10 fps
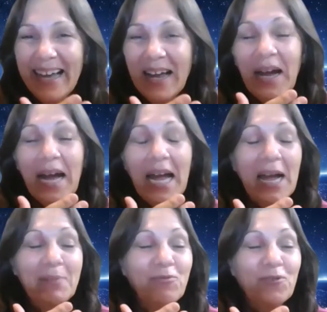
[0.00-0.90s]

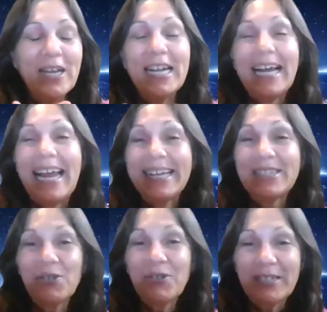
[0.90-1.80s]
I'm afraid I
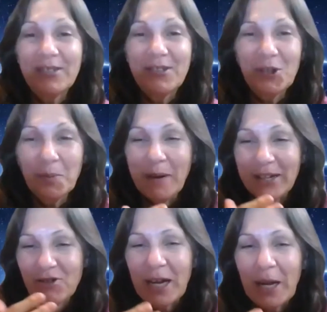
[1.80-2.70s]
answered it too
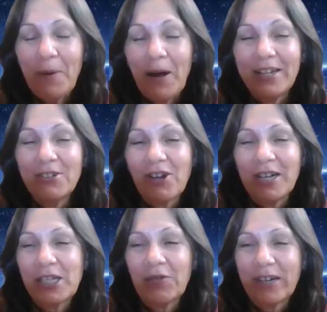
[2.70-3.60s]
much. I
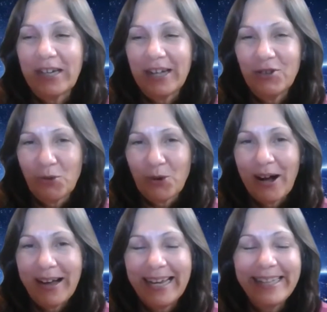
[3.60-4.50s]
apologize if I got
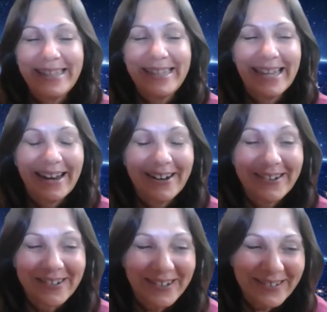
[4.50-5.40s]
dry
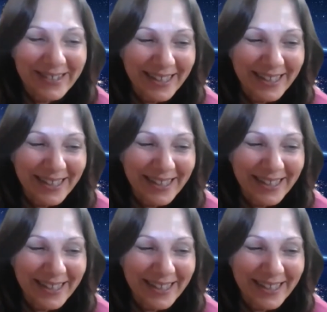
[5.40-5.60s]
there.